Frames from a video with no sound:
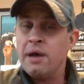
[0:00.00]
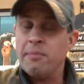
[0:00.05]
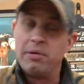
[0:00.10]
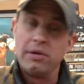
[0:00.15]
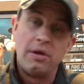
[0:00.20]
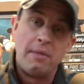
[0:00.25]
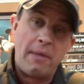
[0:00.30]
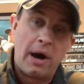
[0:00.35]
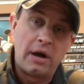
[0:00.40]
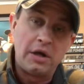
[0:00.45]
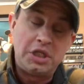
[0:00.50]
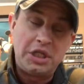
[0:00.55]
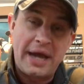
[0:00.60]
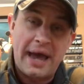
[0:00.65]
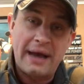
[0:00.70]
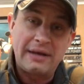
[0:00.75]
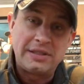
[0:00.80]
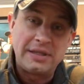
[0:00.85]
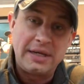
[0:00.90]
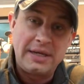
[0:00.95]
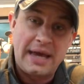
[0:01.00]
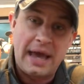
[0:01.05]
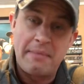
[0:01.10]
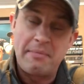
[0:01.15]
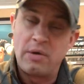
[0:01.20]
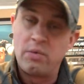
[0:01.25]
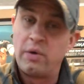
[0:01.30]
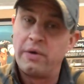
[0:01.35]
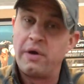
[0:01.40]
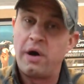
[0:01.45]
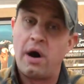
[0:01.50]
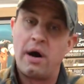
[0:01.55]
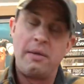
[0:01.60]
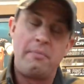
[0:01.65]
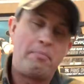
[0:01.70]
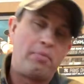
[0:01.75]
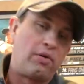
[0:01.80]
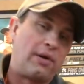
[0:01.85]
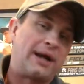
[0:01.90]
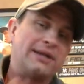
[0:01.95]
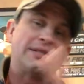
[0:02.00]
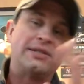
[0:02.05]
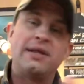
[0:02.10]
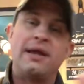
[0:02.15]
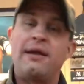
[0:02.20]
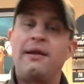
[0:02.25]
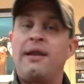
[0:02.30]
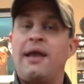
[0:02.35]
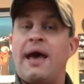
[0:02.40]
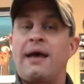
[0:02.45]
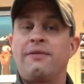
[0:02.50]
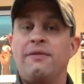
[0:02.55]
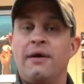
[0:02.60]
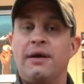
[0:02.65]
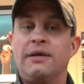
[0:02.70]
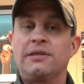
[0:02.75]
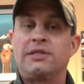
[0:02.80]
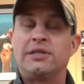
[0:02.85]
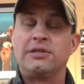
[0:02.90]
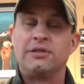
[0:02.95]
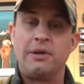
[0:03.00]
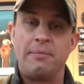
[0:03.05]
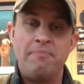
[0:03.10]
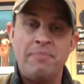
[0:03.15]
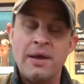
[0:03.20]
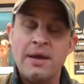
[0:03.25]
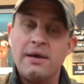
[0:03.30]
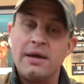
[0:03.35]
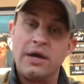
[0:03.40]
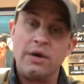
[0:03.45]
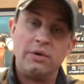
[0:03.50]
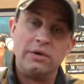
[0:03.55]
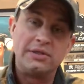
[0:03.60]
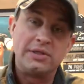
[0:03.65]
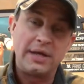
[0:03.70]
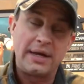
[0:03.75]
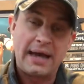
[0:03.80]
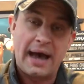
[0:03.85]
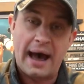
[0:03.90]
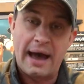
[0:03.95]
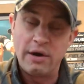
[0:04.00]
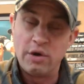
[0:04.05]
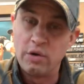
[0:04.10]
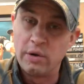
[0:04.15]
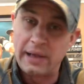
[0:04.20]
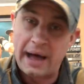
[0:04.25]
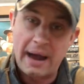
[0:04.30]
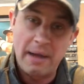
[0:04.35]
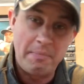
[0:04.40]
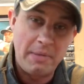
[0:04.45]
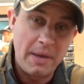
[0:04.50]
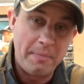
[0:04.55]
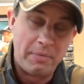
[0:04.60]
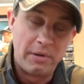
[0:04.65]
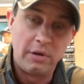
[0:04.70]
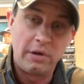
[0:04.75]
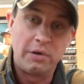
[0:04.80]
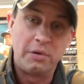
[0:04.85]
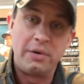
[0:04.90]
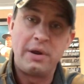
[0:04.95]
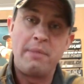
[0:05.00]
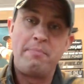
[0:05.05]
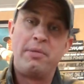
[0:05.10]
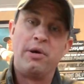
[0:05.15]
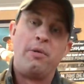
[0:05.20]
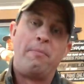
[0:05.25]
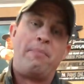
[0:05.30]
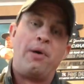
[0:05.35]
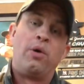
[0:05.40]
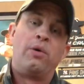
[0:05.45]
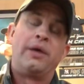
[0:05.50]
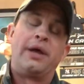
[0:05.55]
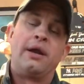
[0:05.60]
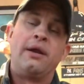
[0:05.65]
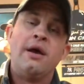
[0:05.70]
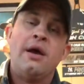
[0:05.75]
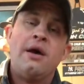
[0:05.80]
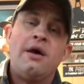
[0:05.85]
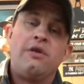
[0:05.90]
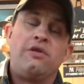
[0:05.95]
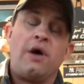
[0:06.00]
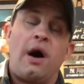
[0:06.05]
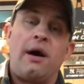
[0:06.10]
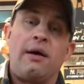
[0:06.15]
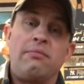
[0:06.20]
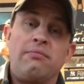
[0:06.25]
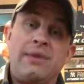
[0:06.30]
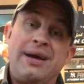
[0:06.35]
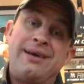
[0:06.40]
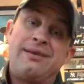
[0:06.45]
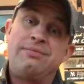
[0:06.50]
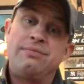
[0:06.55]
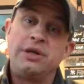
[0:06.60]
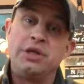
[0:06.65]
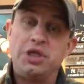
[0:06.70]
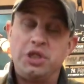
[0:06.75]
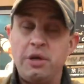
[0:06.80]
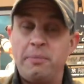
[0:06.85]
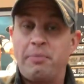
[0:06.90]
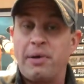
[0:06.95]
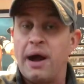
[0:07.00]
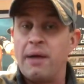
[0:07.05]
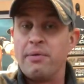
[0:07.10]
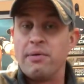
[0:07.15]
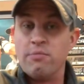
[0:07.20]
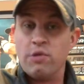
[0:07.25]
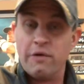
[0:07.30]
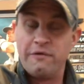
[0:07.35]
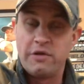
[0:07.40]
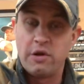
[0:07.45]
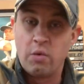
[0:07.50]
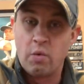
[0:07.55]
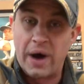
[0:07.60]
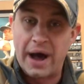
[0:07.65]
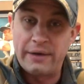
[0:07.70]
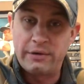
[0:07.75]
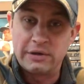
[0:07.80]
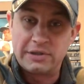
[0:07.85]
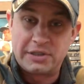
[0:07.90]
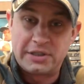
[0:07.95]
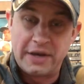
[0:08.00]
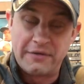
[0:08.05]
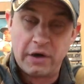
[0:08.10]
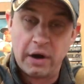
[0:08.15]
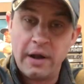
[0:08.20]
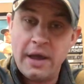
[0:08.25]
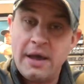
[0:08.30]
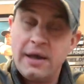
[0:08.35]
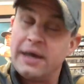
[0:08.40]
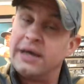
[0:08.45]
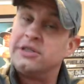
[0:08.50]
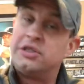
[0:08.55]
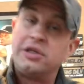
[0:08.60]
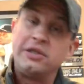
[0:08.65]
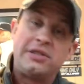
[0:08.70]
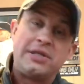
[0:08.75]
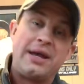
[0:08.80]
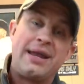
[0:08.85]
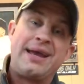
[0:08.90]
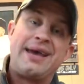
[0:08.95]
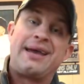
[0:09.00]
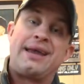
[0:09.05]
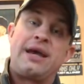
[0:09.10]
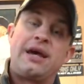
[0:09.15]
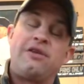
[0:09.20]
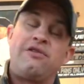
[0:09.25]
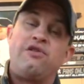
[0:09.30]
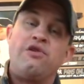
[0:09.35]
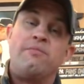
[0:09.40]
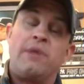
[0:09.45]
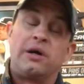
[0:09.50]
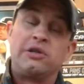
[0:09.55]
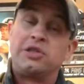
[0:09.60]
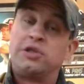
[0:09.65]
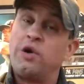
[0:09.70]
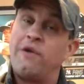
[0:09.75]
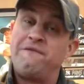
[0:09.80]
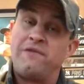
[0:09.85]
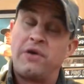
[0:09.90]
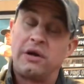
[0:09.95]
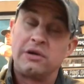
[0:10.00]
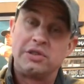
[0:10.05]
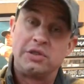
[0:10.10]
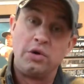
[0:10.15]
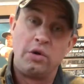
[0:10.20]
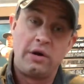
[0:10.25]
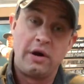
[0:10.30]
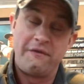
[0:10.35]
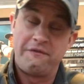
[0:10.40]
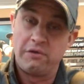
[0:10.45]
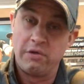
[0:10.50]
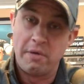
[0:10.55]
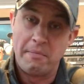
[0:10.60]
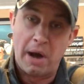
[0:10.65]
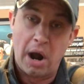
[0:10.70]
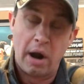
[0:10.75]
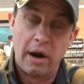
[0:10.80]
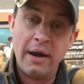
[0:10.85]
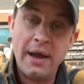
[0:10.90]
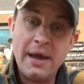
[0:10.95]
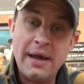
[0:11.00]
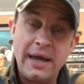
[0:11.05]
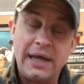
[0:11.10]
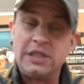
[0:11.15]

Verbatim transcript: But Lamar Jackson came in with unprecedented athleticism. He was a guy who a lot of people, including Bill Polian, thought, well, you should probably move into wide receiver. He's just going to get hit too much. So far, so good for Lamar.